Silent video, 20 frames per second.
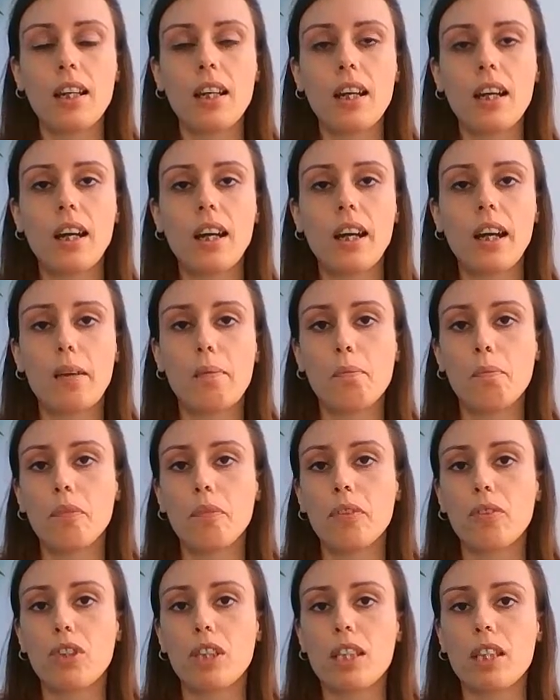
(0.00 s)

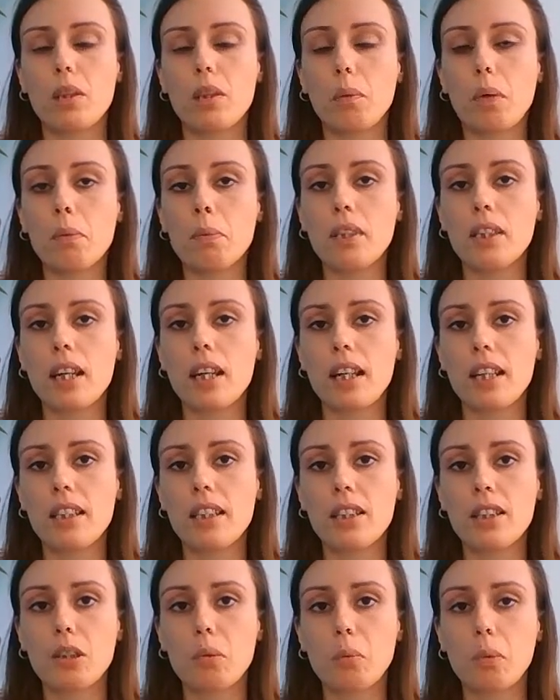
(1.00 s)
Visit the website
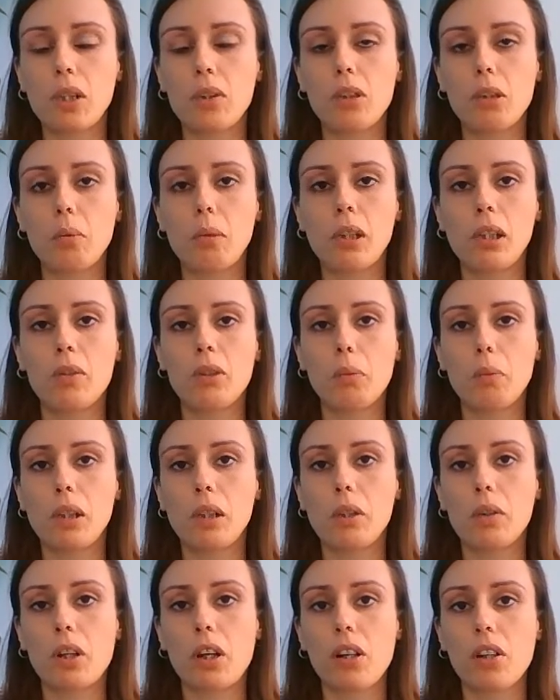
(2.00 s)

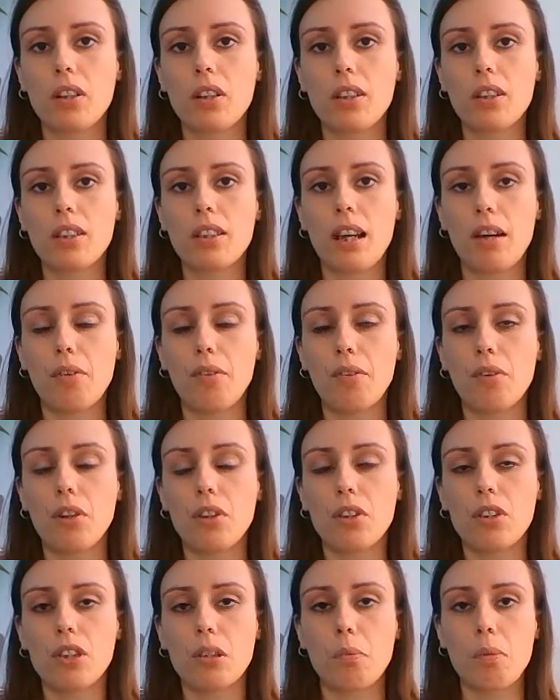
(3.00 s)

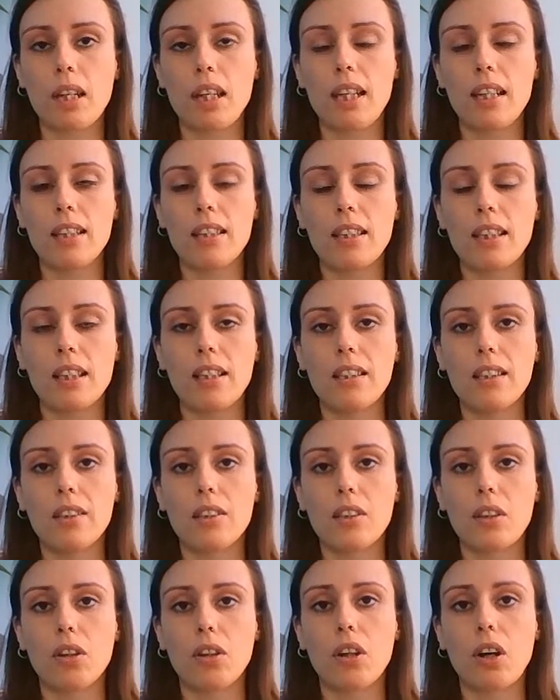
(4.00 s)

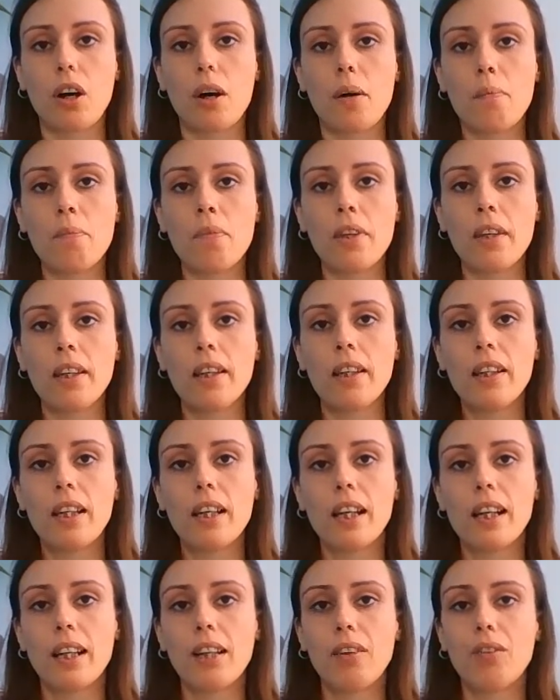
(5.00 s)
www.saffrondemenezes.com,
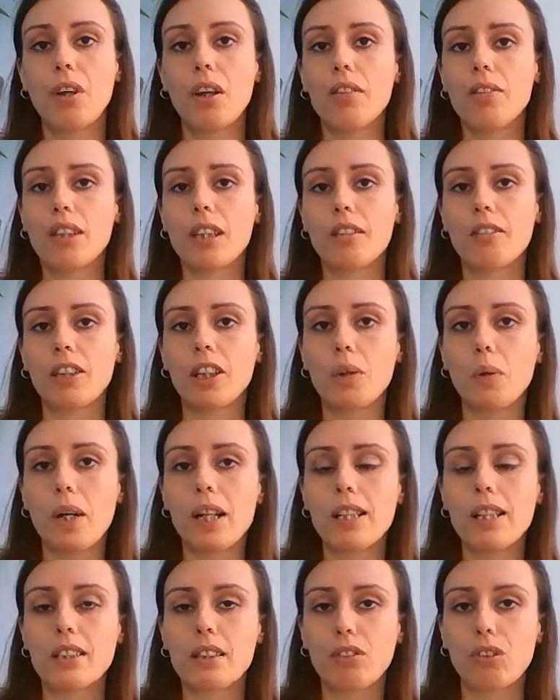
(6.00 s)
and if you have any
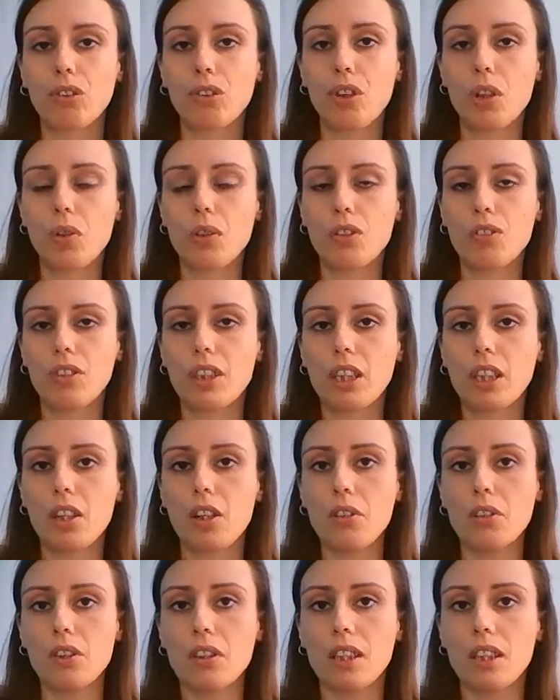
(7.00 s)
requests for future
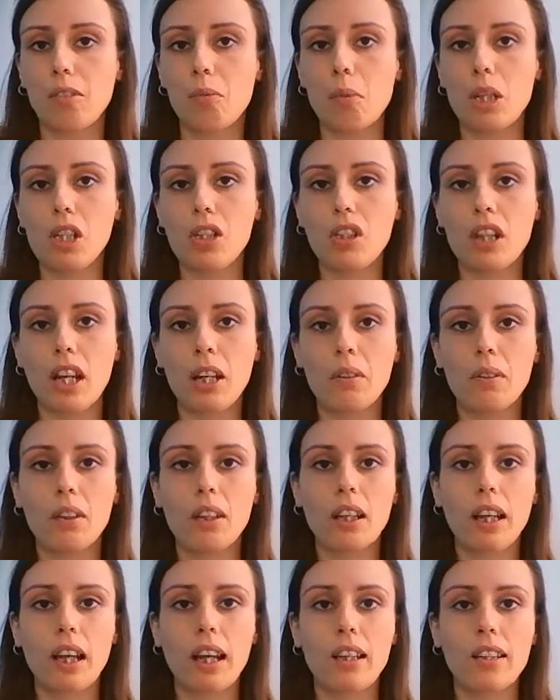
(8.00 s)
videos, give me a shout
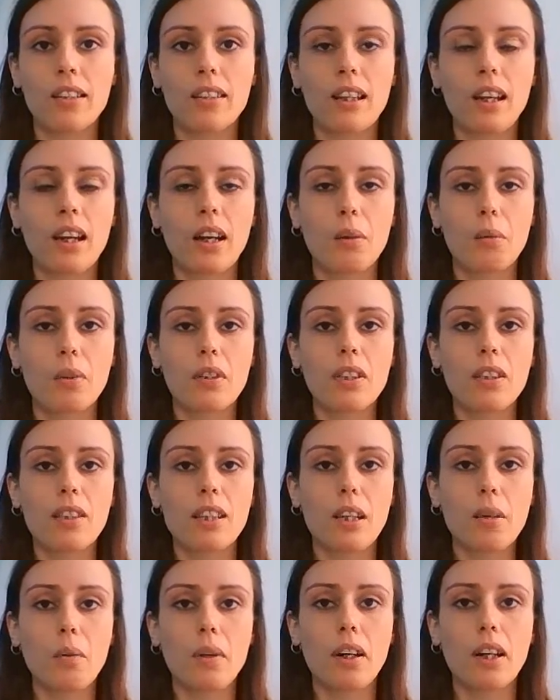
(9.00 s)
and I will
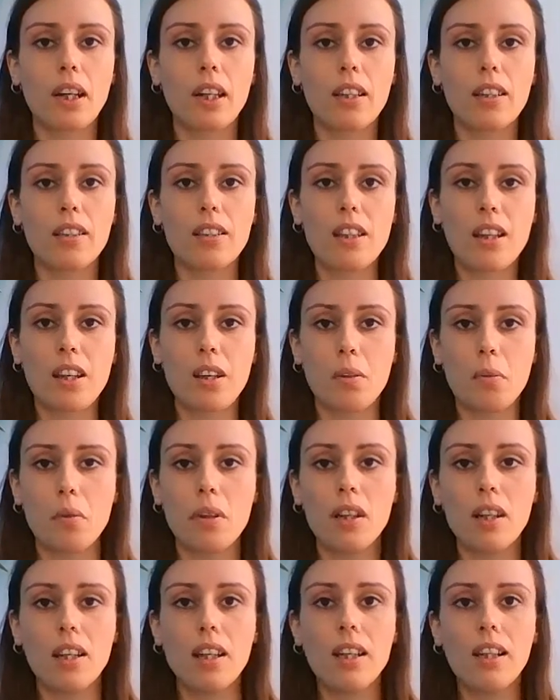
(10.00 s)
see what I can do.
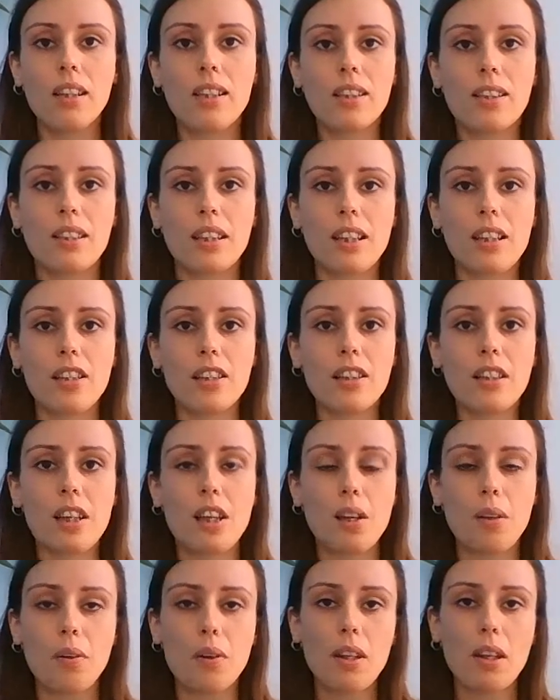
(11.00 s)
See you
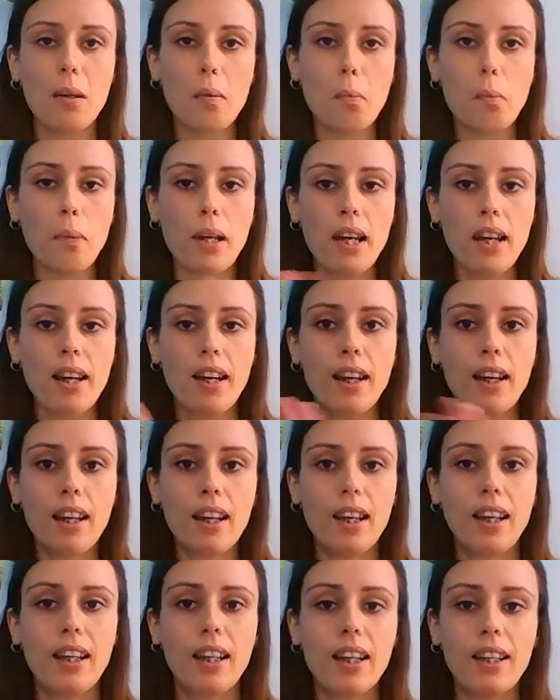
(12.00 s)
soon.
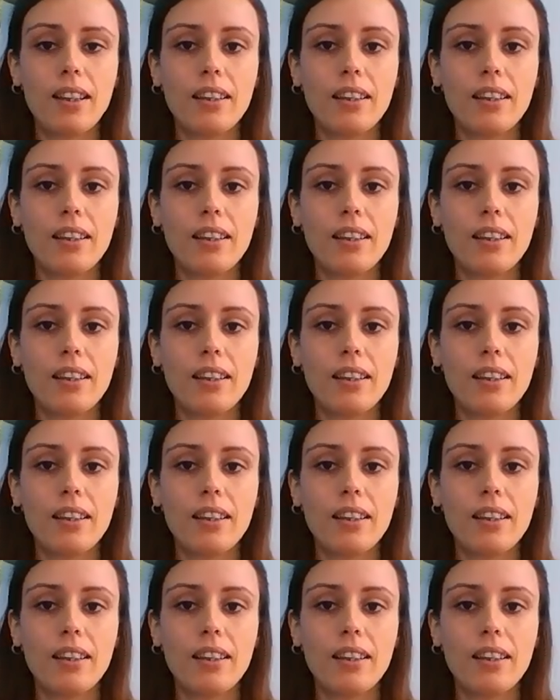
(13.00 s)
Bye.